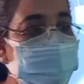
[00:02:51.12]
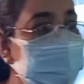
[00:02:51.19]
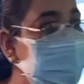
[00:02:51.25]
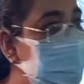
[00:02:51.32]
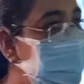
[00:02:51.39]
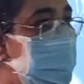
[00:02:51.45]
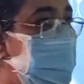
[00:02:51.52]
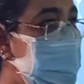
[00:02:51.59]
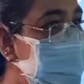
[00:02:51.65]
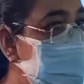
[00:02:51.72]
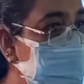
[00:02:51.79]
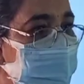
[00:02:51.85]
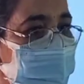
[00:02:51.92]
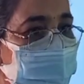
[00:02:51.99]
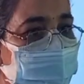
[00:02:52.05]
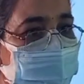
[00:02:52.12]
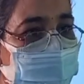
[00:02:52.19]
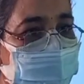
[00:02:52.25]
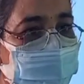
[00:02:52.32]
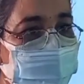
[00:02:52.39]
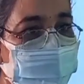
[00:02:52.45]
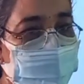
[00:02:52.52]
heated first, what will it
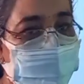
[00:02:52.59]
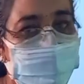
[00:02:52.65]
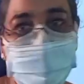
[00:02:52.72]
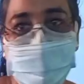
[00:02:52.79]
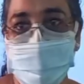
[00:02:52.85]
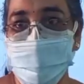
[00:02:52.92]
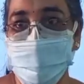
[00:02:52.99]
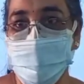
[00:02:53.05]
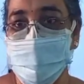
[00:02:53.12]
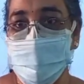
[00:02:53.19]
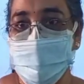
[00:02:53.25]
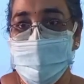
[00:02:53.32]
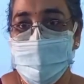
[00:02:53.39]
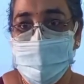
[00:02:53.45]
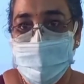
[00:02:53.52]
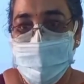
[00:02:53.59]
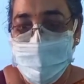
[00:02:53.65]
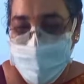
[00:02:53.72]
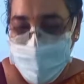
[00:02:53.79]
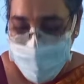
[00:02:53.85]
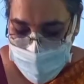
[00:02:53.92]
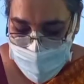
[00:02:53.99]
happen? What will it do?
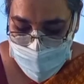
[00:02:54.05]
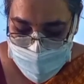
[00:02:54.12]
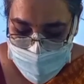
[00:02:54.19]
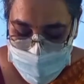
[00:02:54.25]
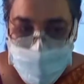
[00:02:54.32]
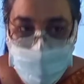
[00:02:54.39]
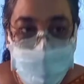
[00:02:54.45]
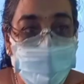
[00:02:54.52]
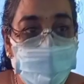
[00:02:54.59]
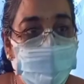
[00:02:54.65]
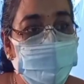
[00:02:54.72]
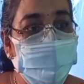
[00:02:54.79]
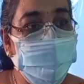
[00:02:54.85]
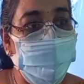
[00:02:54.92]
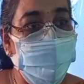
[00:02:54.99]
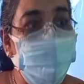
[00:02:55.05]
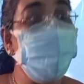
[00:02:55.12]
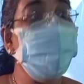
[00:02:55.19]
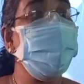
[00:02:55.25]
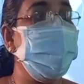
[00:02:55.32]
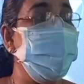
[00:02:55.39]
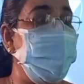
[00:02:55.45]
The
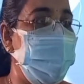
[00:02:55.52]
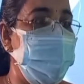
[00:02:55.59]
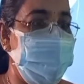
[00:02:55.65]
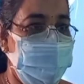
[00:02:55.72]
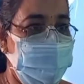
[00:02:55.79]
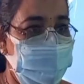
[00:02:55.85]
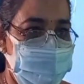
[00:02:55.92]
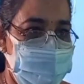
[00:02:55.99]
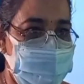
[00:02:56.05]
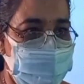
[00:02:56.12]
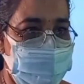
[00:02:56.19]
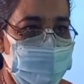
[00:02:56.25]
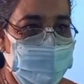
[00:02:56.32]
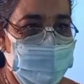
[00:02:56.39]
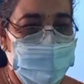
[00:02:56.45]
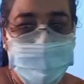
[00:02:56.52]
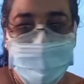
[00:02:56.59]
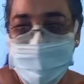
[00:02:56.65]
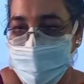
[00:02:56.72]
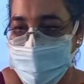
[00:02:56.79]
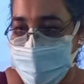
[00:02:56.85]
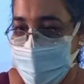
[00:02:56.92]
hot molecules.
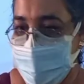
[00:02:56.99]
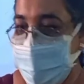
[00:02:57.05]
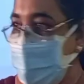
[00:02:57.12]
The